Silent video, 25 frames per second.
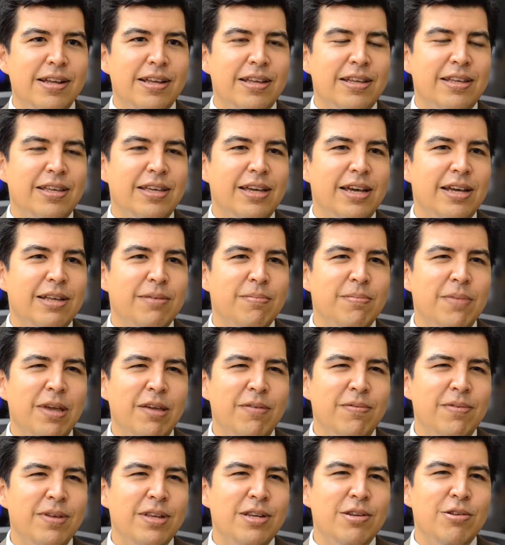yeah,
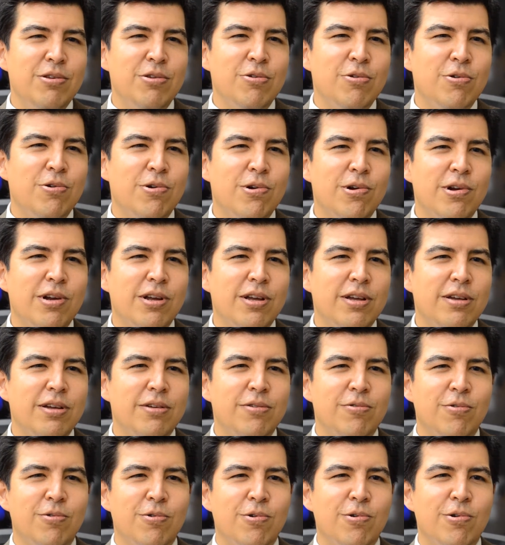maybe New York
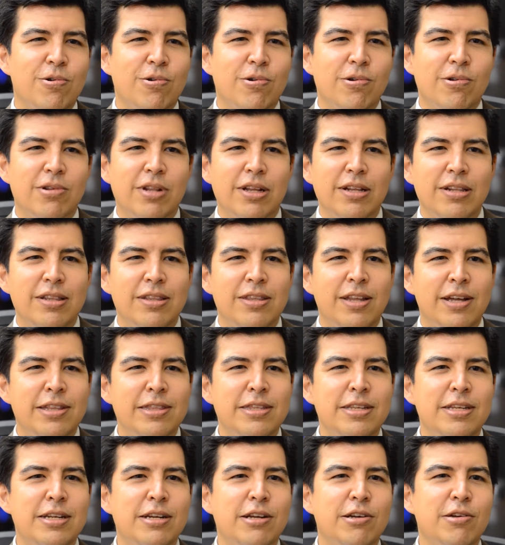or
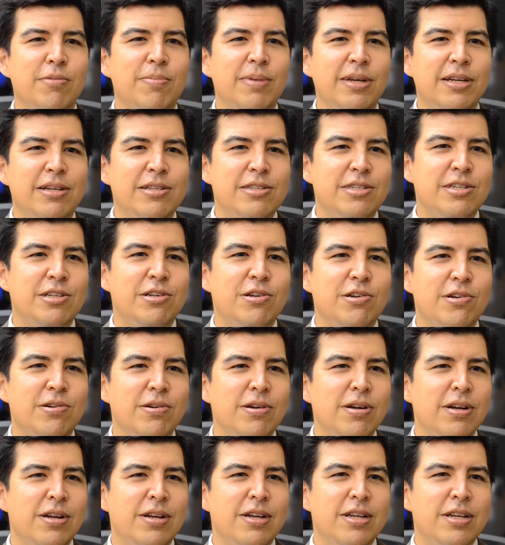London could be considered